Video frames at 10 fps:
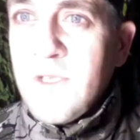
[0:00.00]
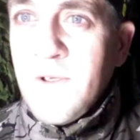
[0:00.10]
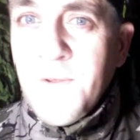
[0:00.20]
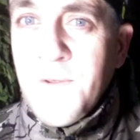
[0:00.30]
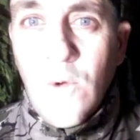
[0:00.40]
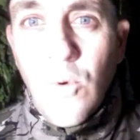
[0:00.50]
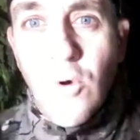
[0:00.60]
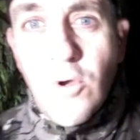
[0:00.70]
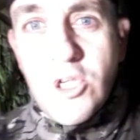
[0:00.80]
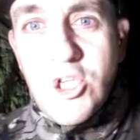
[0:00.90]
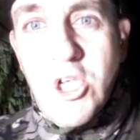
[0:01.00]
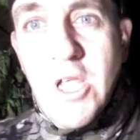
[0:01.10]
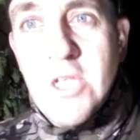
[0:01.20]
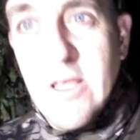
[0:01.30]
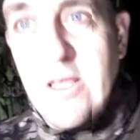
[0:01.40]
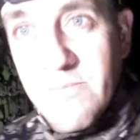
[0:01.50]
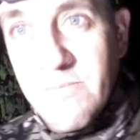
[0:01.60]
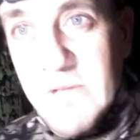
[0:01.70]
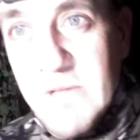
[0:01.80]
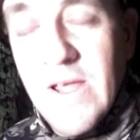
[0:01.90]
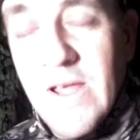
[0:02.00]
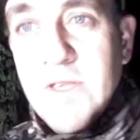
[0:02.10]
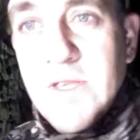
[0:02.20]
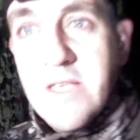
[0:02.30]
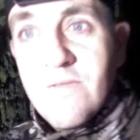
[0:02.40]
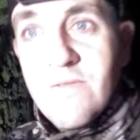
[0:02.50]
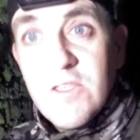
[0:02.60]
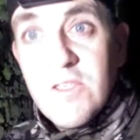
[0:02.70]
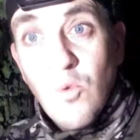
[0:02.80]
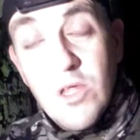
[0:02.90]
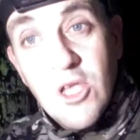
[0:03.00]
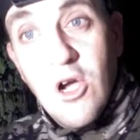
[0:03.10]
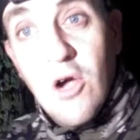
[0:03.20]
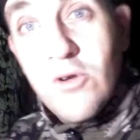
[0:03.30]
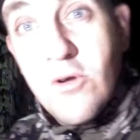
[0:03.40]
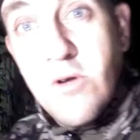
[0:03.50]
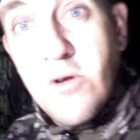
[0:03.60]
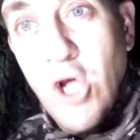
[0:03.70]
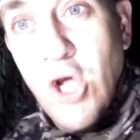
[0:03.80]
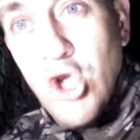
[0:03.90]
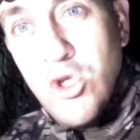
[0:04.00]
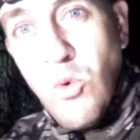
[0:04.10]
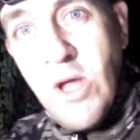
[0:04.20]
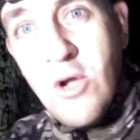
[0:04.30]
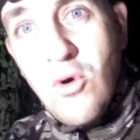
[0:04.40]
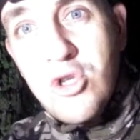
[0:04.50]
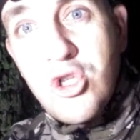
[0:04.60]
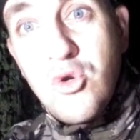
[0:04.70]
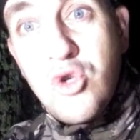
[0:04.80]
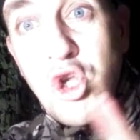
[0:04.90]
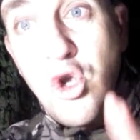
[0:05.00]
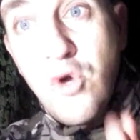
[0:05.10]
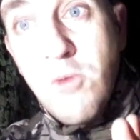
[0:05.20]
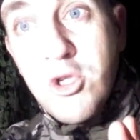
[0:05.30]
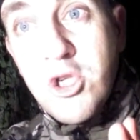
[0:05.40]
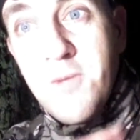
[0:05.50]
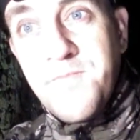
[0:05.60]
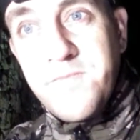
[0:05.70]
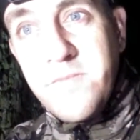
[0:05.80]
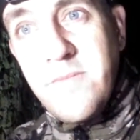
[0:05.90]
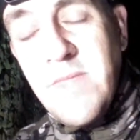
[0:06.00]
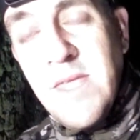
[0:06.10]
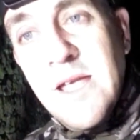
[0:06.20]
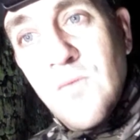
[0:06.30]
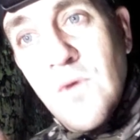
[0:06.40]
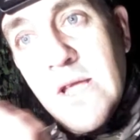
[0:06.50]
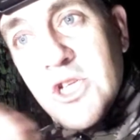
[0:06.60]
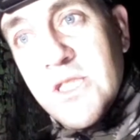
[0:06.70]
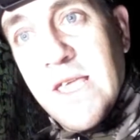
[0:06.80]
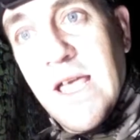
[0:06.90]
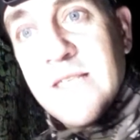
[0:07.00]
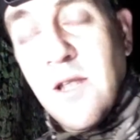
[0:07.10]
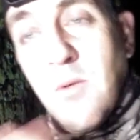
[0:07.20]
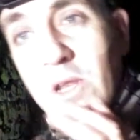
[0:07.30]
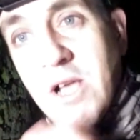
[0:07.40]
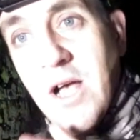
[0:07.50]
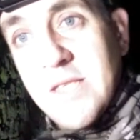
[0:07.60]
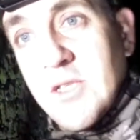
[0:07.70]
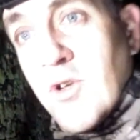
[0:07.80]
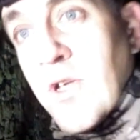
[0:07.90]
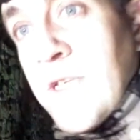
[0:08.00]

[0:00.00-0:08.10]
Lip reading: we're going to change, even Anne Reid says fine. So we're in the corridor, right? So we're not going to do too much in relation to the castle. I want to concentrate